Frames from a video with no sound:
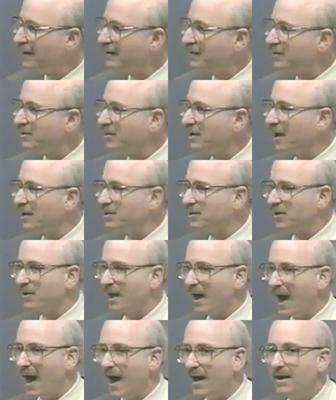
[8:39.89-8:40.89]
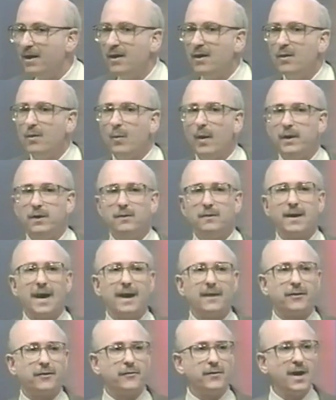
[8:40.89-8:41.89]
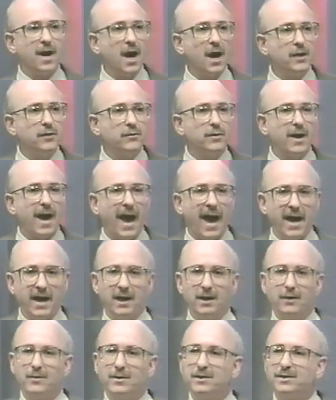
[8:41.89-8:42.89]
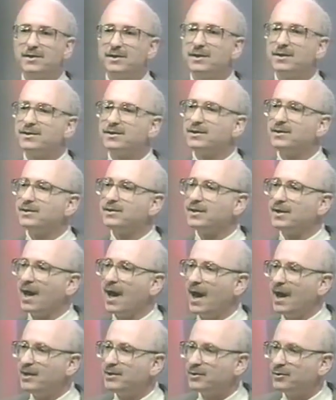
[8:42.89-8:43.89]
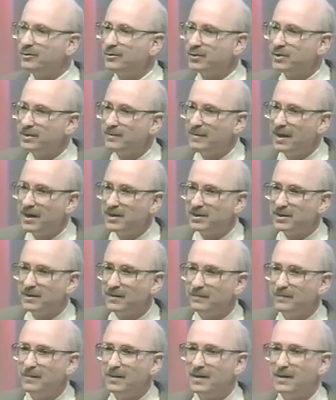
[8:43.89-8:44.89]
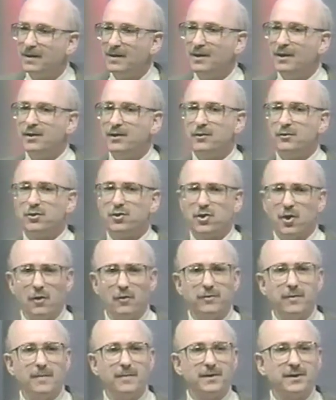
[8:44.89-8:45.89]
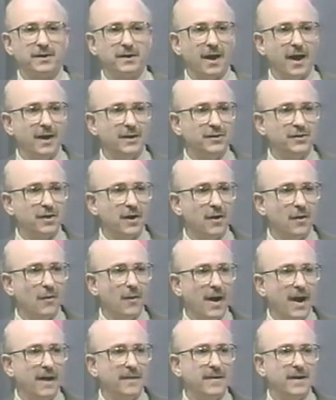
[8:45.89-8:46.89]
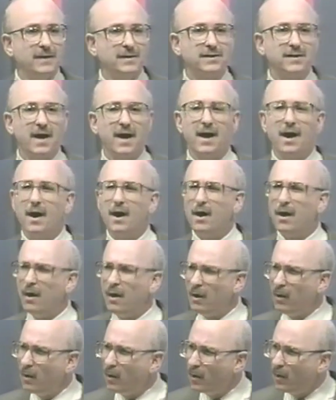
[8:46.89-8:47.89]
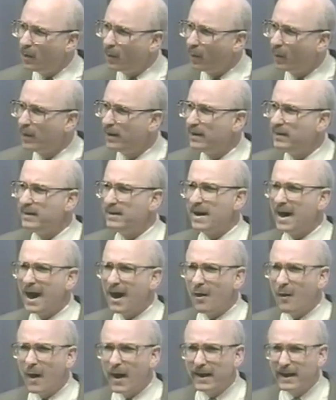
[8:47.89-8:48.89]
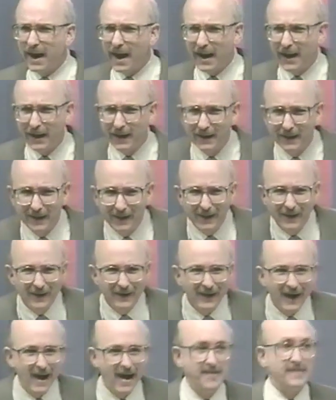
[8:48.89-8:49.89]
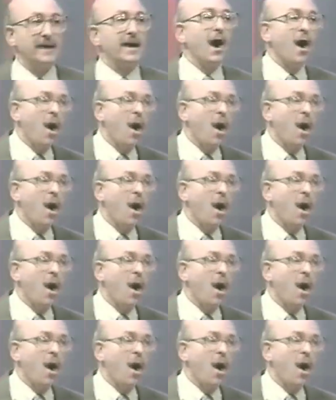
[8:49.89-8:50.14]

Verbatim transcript: such that when you get 300 angry citizens in a high school gymnasium, you show them the slideshow, and they say, Oh, now I get it. Okay, and they go